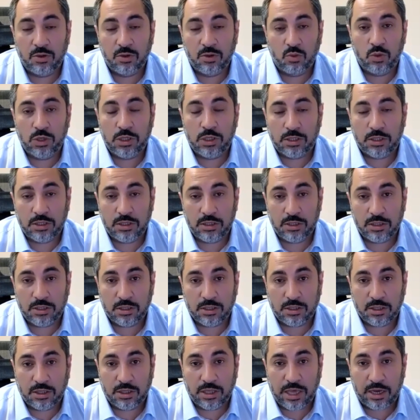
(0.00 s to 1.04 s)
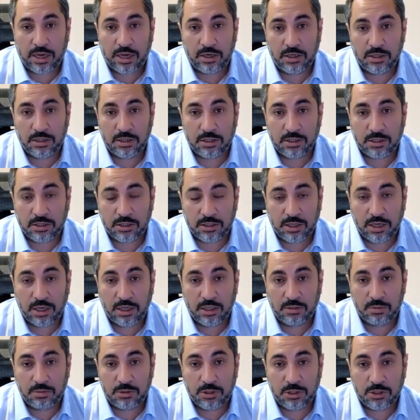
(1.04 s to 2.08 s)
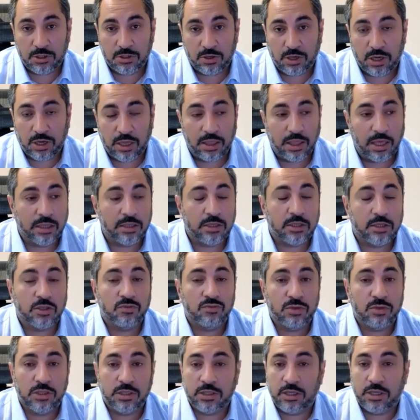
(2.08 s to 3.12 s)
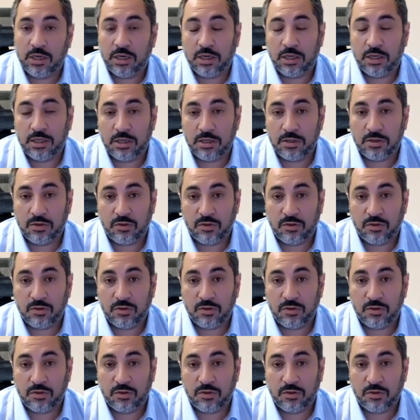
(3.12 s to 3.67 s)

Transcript: witness letters, statements. Okay, that's ridiculous.